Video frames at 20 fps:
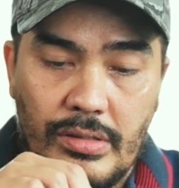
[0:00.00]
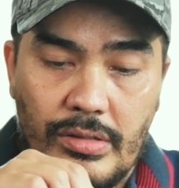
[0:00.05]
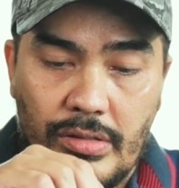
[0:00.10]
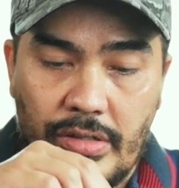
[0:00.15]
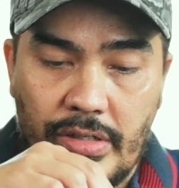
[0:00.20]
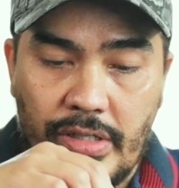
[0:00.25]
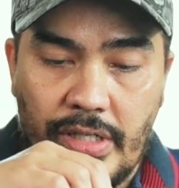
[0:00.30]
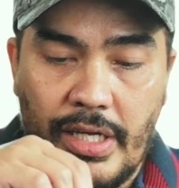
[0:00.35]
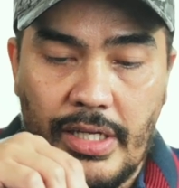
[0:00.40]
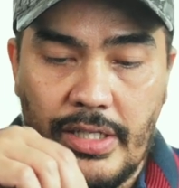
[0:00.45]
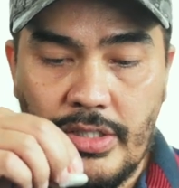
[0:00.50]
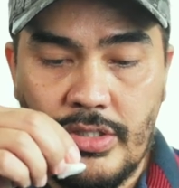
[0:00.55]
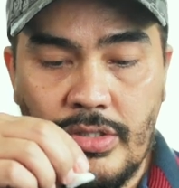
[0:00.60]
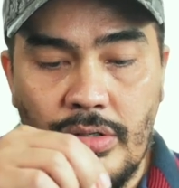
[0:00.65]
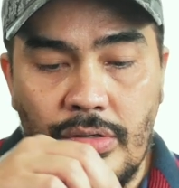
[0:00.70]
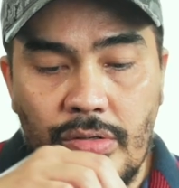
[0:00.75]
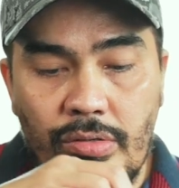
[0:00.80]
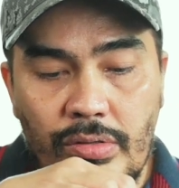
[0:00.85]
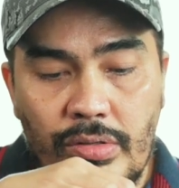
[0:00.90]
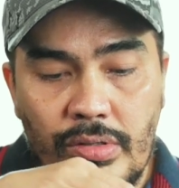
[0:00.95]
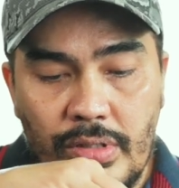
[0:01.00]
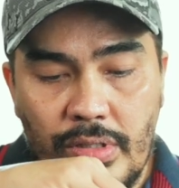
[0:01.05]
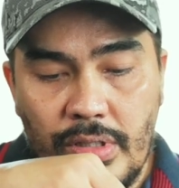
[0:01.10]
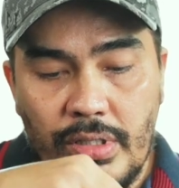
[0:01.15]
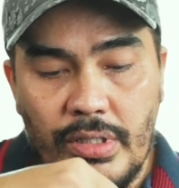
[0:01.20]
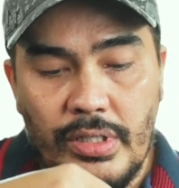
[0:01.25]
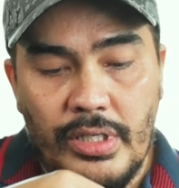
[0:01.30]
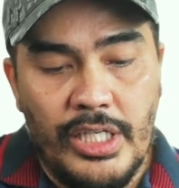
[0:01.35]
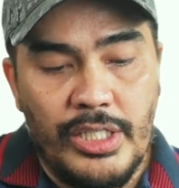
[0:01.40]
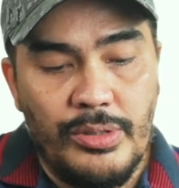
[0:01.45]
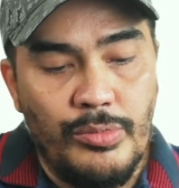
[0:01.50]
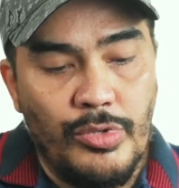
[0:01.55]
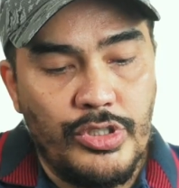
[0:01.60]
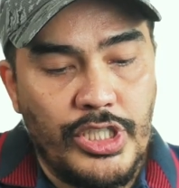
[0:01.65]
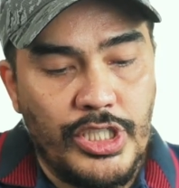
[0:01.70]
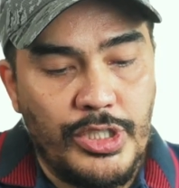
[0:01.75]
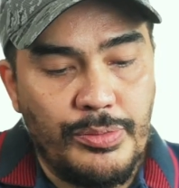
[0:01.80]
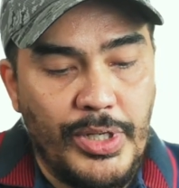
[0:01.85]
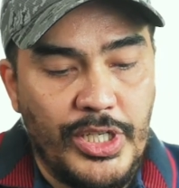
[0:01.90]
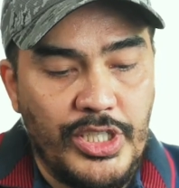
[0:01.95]
Alright, so most
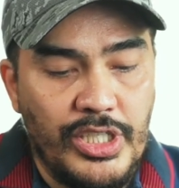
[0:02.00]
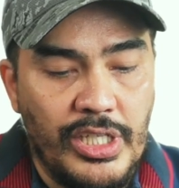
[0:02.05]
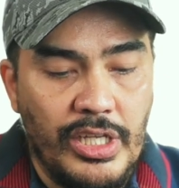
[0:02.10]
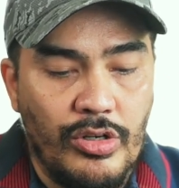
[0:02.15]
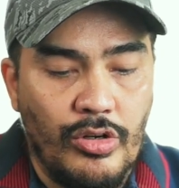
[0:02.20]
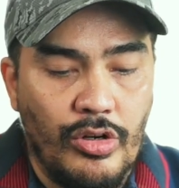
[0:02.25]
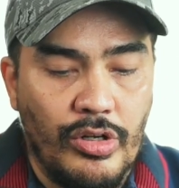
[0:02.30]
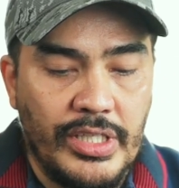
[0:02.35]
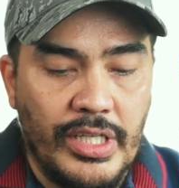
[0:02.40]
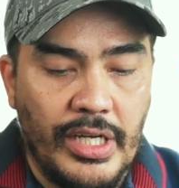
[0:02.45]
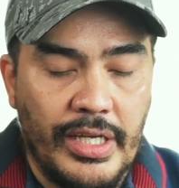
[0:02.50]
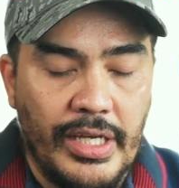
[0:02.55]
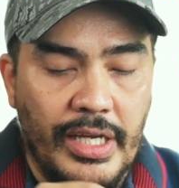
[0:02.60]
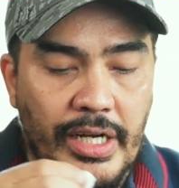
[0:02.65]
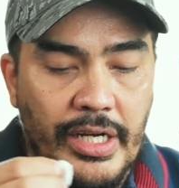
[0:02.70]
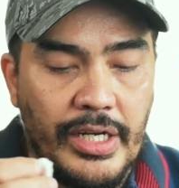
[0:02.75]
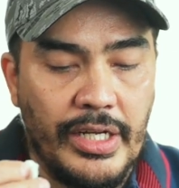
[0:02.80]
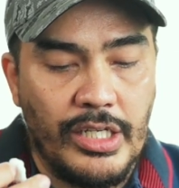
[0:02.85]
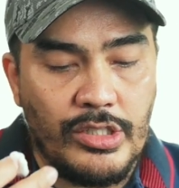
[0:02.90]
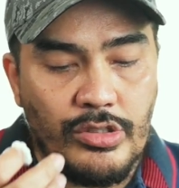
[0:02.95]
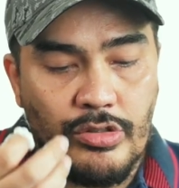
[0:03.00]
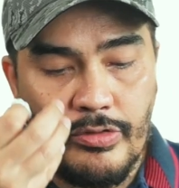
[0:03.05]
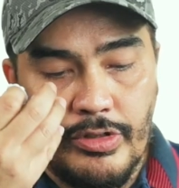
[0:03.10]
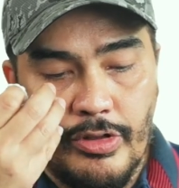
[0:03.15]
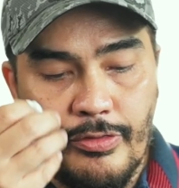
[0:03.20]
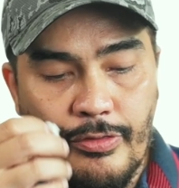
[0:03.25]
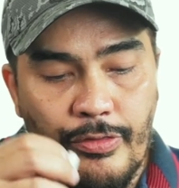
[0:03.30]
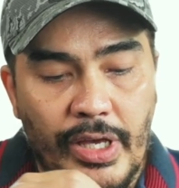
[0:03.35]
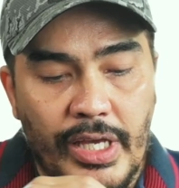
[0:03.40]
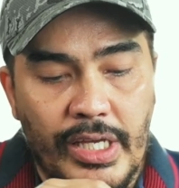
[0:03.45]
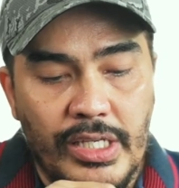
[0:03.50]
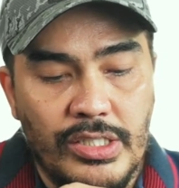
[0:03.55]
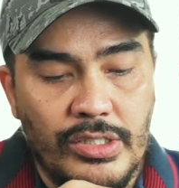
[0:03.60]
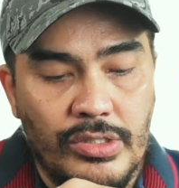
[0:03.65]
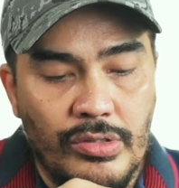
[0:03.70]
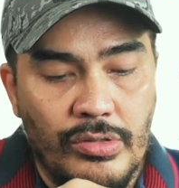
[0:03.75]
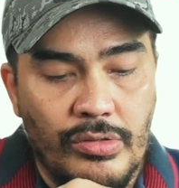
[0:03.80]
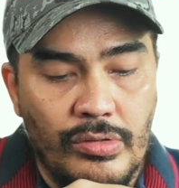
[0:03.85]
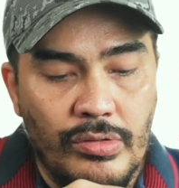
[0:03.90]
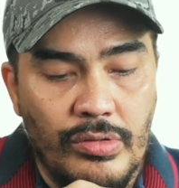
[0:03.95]
especially contact areas of the face.
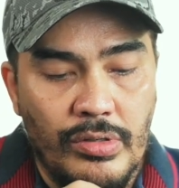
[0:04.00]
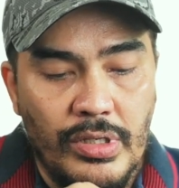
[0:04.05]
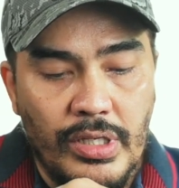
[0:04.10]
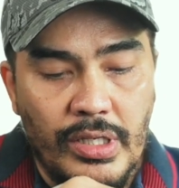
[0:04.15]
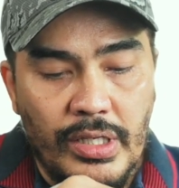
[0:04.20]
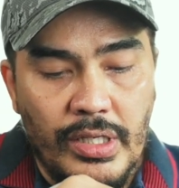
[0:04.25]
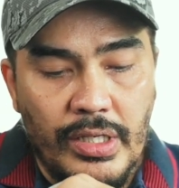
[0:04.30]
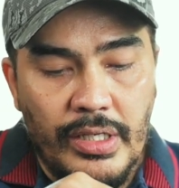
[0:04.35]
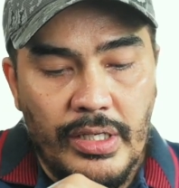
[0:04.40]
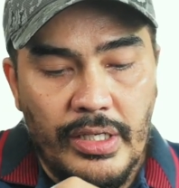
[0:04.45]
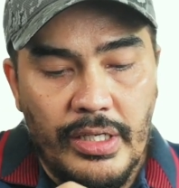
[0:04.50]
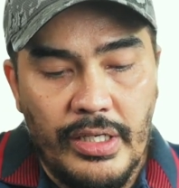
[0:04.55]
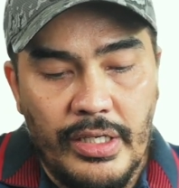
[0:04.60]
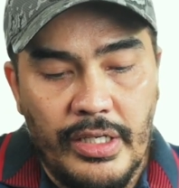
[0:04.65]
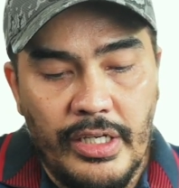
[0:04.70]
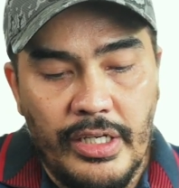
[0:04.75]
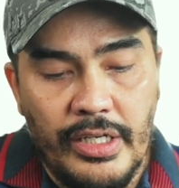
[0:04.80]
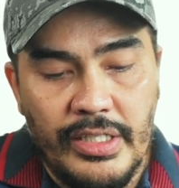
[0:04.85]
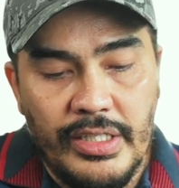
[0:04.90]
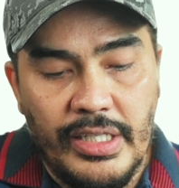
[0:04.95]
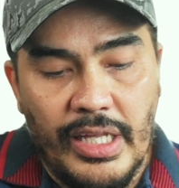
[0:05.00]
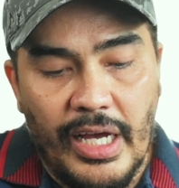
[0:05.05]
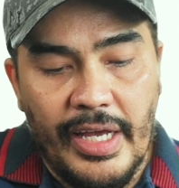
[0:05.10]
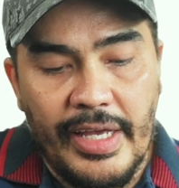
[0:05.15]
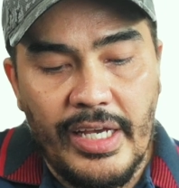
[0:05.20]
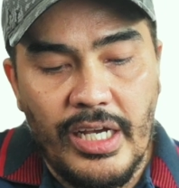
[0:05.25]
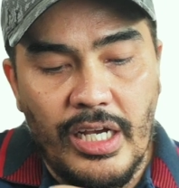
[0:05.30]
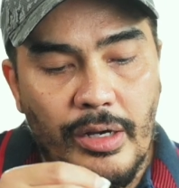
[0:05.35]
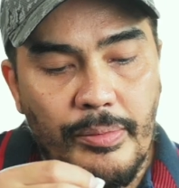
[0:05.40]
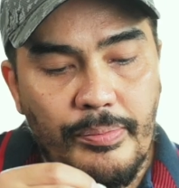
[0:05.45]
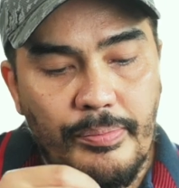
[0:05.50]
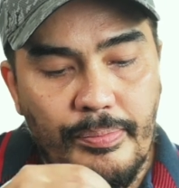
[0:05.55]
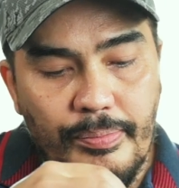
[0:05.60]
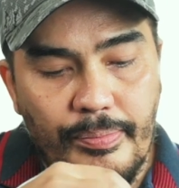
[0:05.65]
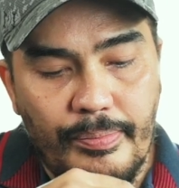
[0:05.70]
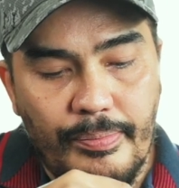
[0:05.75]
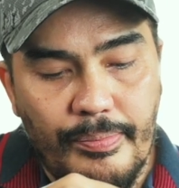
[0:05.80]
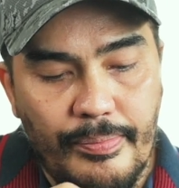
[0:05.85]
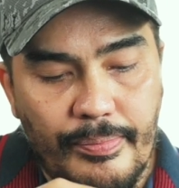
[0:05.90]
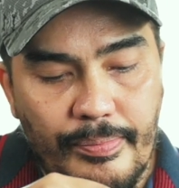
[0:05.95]
So here in the eye cup,
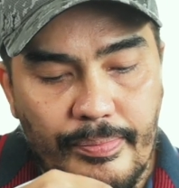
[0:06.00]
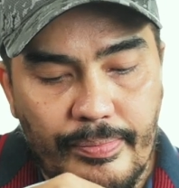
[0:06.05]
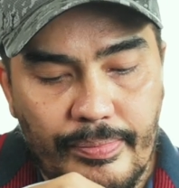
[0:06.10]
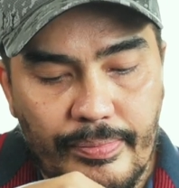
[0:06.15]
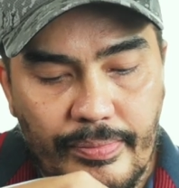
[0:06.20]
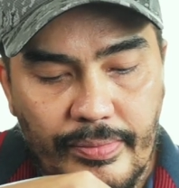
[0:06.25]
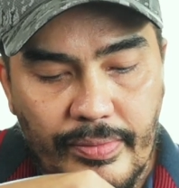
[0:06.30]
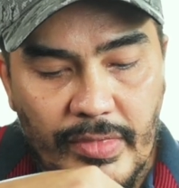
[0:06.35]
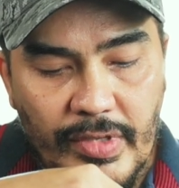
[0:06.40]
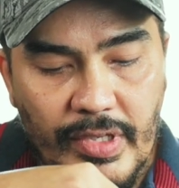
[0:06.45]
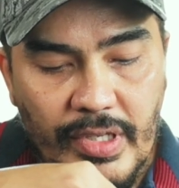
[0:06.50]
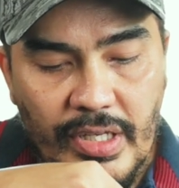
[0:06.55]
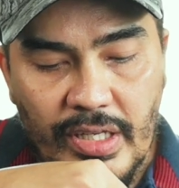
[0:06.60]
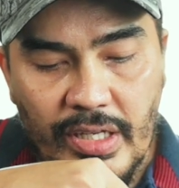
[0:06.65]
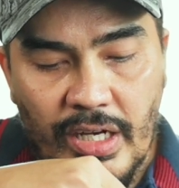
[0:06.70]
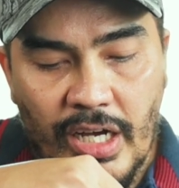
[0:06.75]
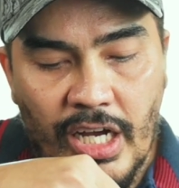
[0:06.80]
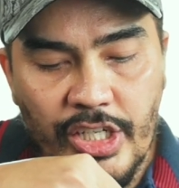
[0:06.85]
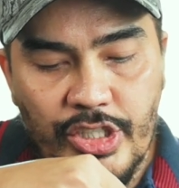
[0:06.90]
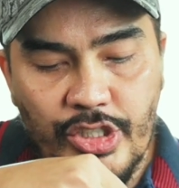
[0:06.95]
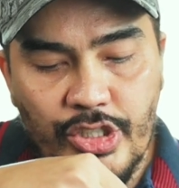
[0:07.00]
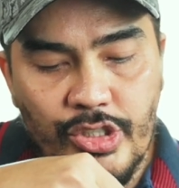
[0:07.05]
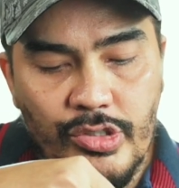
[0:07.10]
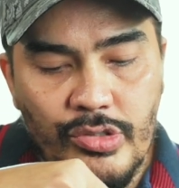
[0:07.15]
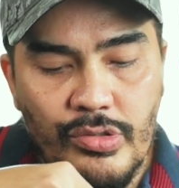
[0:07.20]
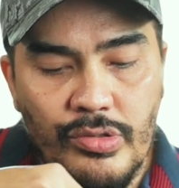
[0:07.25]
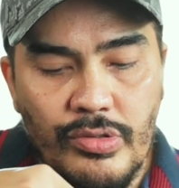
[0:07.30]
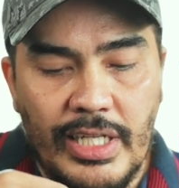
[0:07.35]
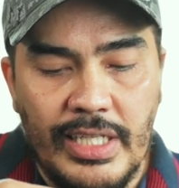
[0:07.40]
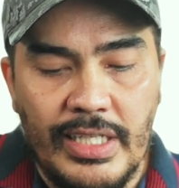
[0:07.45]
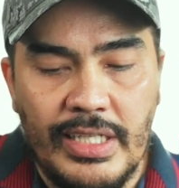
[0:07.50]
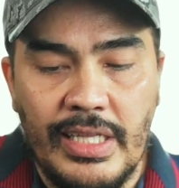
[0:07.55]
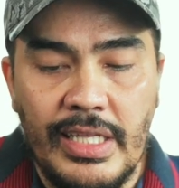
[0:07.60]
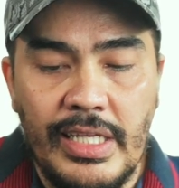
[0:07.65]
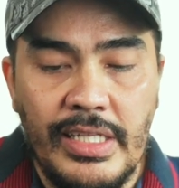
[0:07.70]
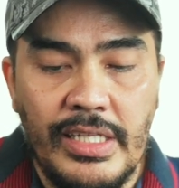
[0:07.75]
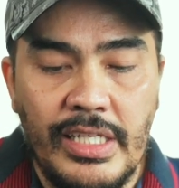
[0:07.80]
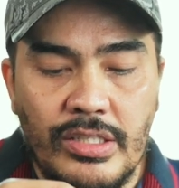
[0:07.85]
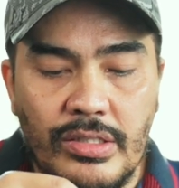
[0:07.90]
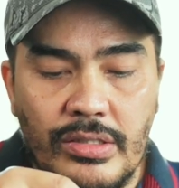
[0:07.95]
hot shoe, I'll
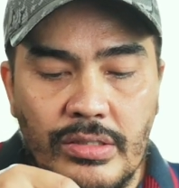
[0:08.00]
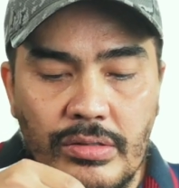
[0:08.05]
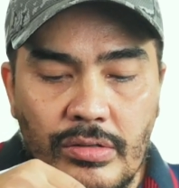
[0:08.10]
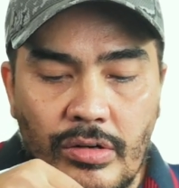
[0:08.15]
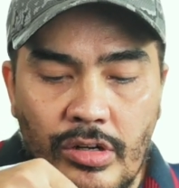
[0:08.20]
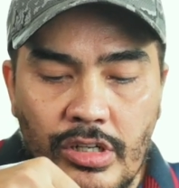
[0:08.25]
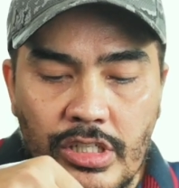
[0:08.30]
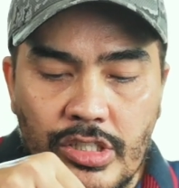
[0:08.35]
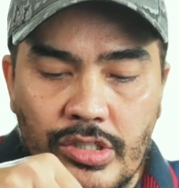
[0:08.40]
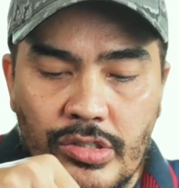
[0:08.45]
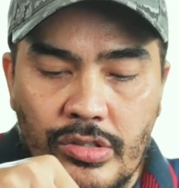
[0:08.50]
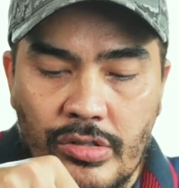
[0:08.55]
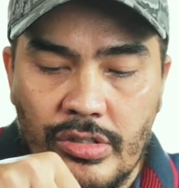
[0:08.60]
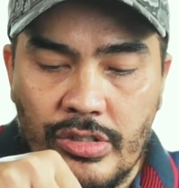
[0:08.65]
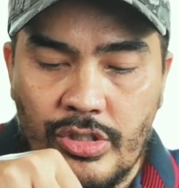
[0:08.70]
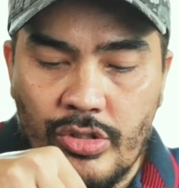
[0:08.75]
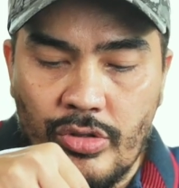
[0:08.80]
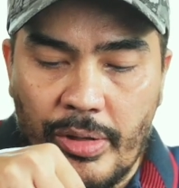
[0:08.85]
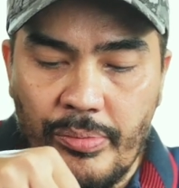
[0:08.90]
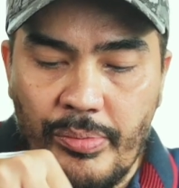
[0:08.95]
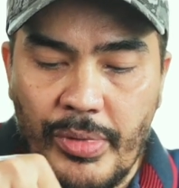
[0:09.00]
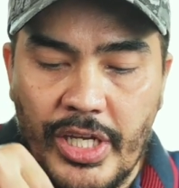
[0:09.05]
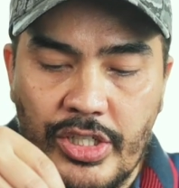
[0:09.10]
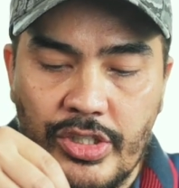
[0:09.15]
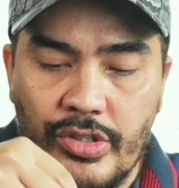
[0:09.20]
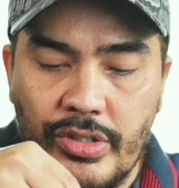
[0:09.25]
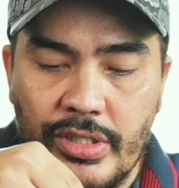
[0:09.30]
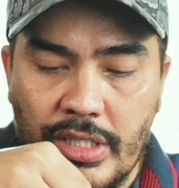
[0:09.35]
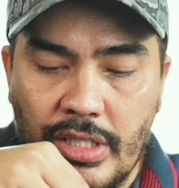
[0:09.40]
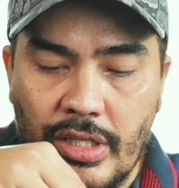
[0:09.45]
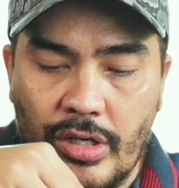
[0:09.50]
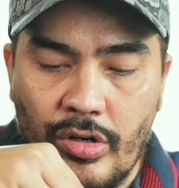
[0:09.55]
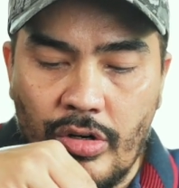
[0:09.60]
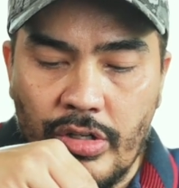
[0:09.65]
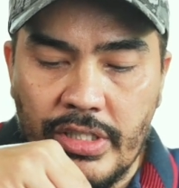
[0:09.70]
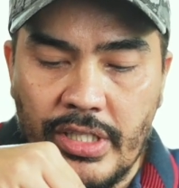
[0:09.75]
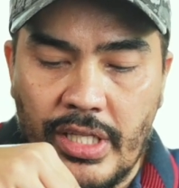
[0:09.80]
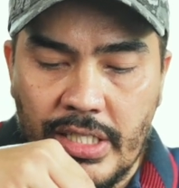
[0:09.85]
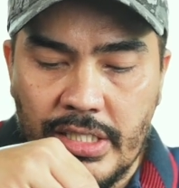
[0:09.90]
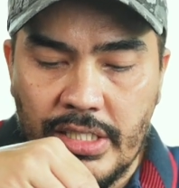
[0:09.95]
clean it also, so I make sure that the
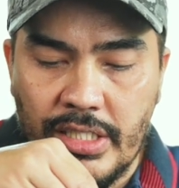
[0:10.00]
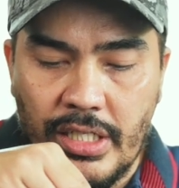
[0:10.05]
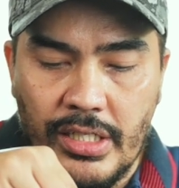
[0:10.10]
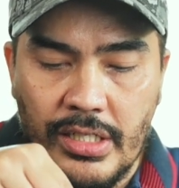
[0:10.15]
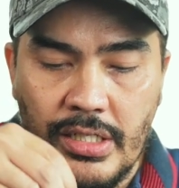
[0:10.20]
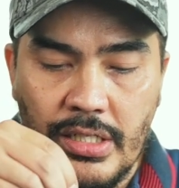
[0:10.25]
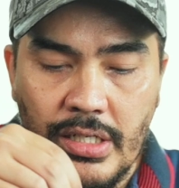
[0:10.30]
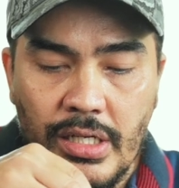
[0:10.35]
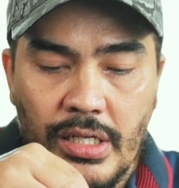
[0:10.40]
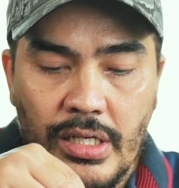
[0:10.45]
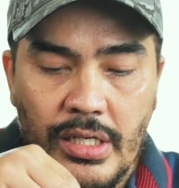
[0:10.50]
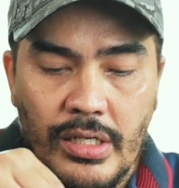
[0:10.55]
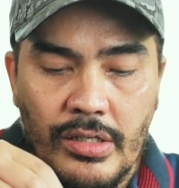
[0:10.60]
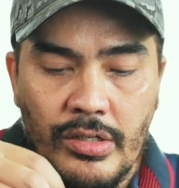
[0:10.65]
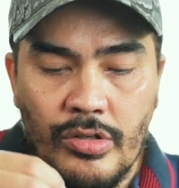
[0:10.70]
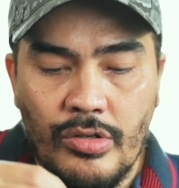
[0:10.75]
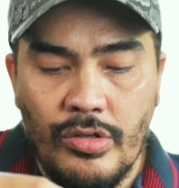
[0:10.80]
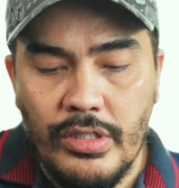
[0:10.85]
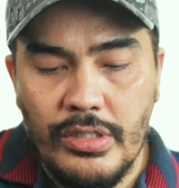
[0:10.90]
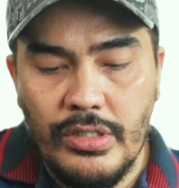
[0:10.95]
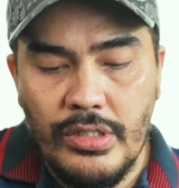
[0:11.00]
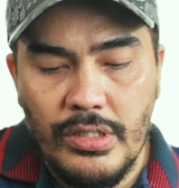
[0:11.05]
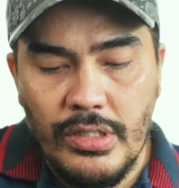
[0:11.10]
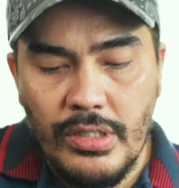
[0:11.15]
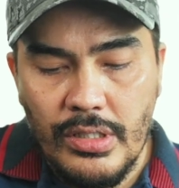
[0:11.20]
contacts are good.